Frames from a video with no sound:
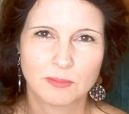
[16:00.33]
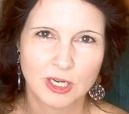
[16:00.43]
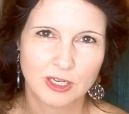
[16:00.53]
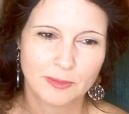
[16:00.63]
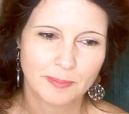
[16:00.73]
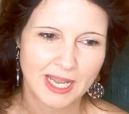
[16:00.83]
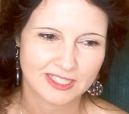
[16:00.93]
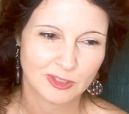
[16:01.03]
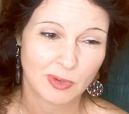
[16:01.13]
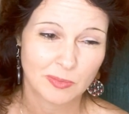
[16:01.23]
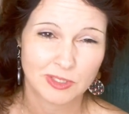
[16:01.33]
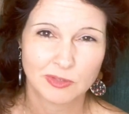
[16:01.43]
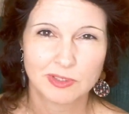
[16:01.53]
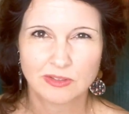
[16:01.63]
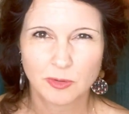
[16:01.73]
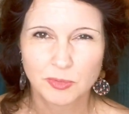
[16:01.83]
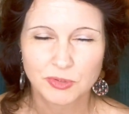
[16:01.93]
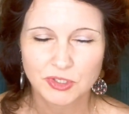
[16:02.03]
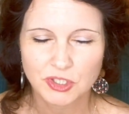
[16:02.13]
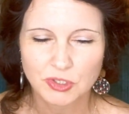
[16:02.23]
mom passed away when she was
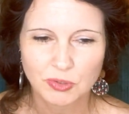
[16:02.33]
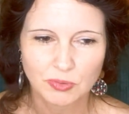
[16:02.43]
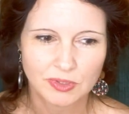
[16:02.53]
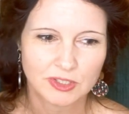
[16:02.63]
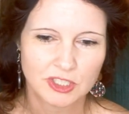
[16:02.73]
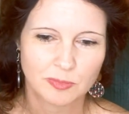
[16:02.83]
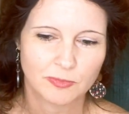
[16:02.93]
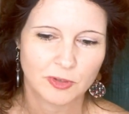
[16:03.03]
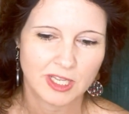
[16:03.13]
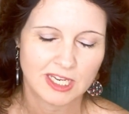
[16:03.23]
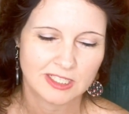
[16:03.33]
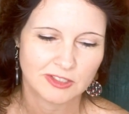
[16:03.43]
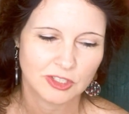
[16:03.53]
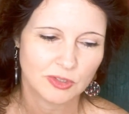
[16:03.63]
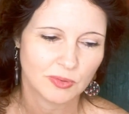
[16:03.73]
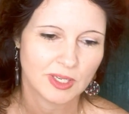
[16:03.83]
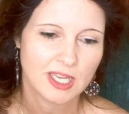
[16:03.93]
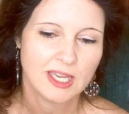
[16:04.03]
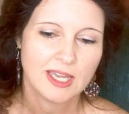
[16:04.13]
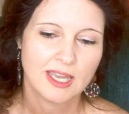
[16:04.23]
almost two, just before the age of two.
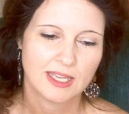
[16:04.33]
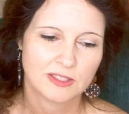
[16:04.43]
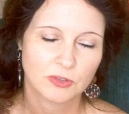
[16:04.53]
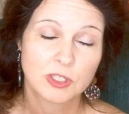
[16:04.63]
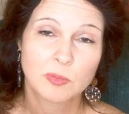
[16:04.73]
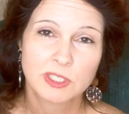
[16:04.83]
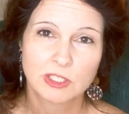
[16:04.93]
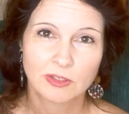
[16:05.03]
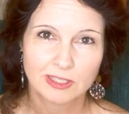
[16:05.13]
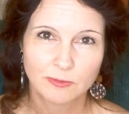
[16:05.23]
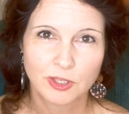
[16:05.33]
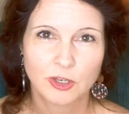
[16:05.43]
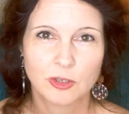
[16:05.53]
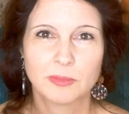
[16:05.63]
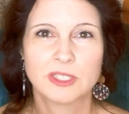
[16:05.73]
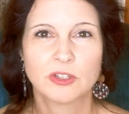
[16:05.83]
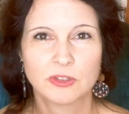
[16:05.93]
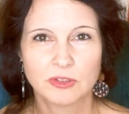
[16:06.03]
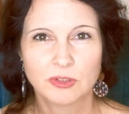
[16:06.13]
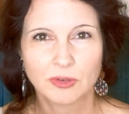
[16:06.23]
And so she went to go live with her
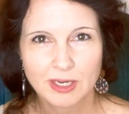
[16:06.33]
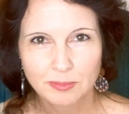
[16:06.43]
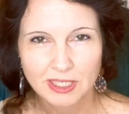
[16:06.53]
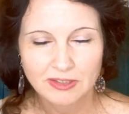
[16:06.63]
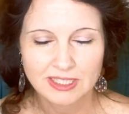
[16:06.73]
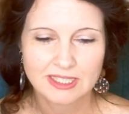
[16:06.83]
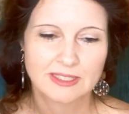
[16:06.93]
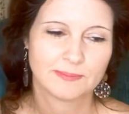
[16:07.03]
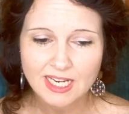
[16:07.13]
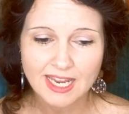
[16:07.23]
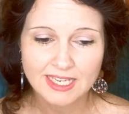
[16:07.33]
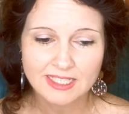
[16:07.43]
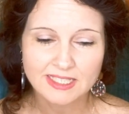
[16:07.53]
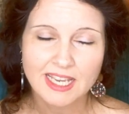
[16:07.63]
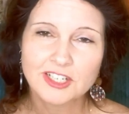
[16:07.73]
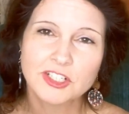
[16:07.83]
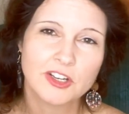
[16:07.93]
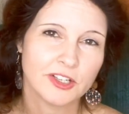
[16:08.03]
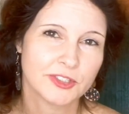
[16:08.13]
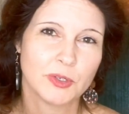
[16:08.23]
maternal grandparents. And it's actually
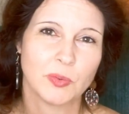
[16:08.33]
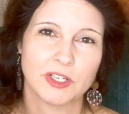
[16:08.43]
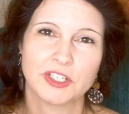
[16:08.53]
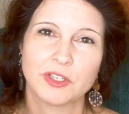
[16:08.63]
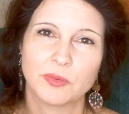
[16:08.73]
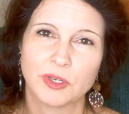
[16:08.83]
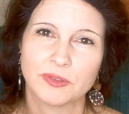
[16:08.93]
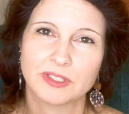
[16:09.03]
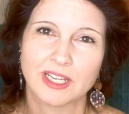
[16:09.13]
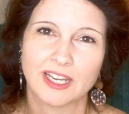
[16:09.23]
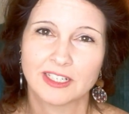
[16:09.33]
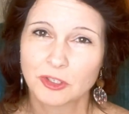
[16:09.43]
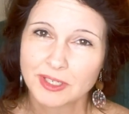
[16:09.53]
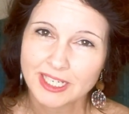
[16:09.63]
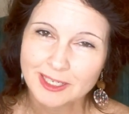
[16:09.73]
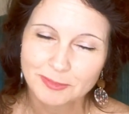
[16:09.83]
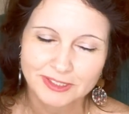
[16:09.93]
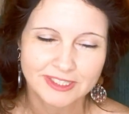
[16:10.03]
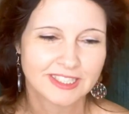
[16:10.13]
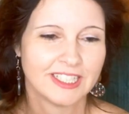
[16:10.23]
also where she wrote Anne of Green
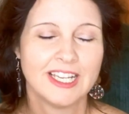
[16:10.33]
Gables.